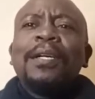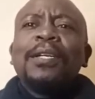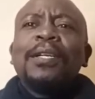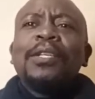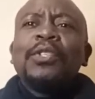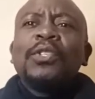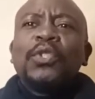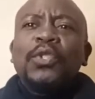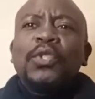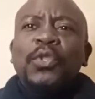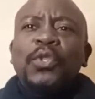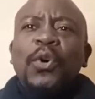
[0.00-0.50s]

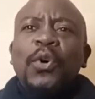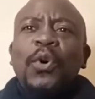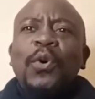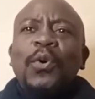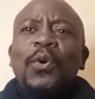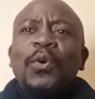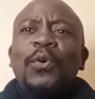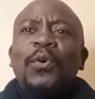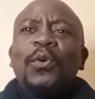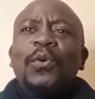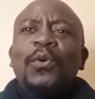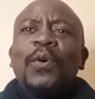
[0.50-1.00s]

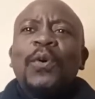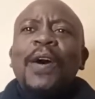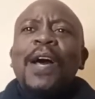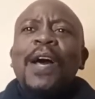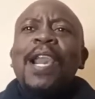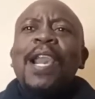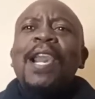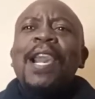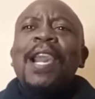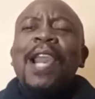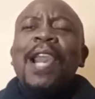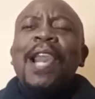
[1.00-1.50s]
so
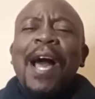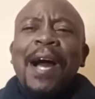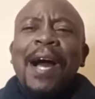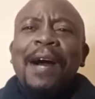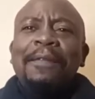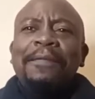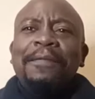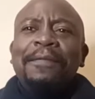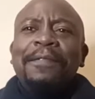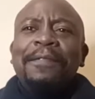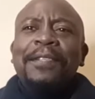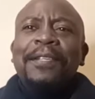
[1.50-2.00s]

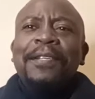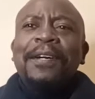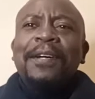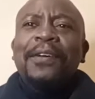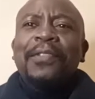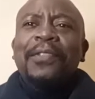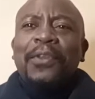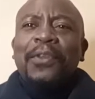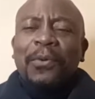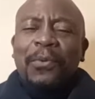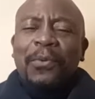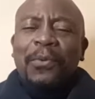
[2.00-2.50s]
loved
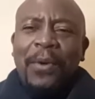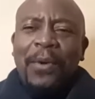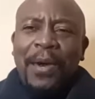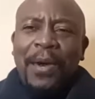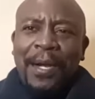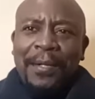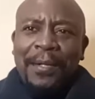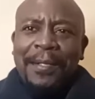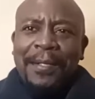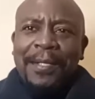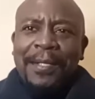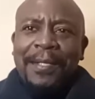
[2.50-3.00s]
the
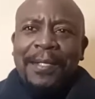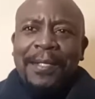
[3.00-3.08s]
world